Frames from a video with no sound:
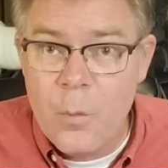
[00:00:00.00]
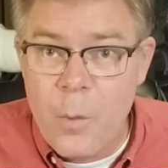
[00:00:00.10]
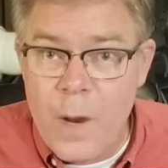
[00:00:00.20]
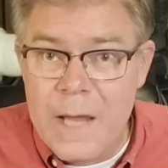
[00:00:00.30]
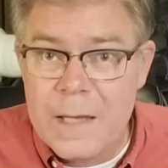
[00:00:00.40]

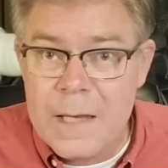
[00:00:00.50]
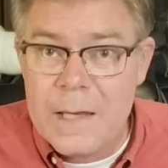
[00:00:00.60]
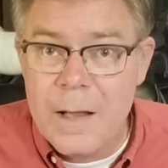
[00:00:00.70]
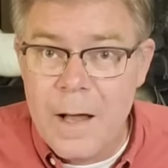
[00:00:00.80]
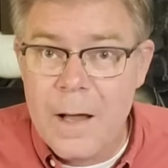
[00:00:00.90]

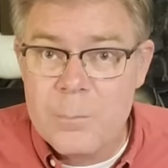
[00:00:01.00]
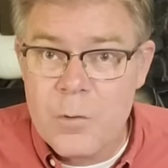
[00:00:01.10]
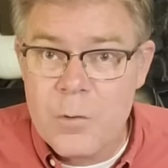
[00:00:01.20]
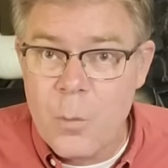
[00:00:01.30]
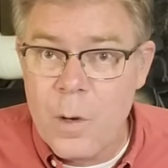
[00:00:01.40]
waking up
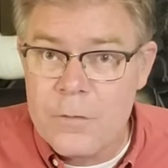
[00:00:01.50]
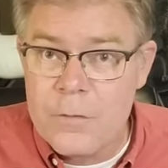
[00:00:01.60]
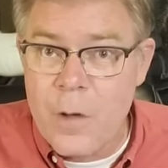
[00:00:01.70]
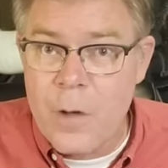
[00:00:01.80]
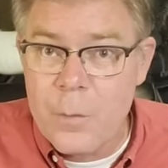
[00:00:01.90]
to what
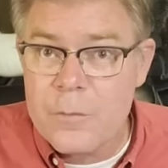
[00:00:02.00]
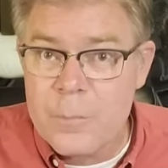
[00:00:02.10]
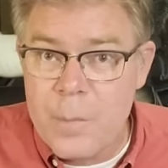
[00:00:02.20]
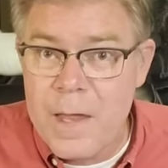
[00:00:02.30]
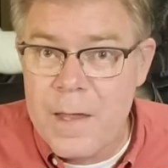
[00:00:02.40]
has always
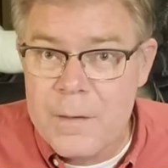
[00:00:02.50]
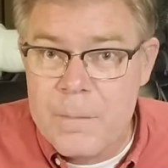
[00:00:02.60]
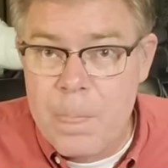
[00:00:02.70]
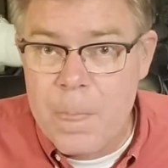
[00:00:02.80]
been,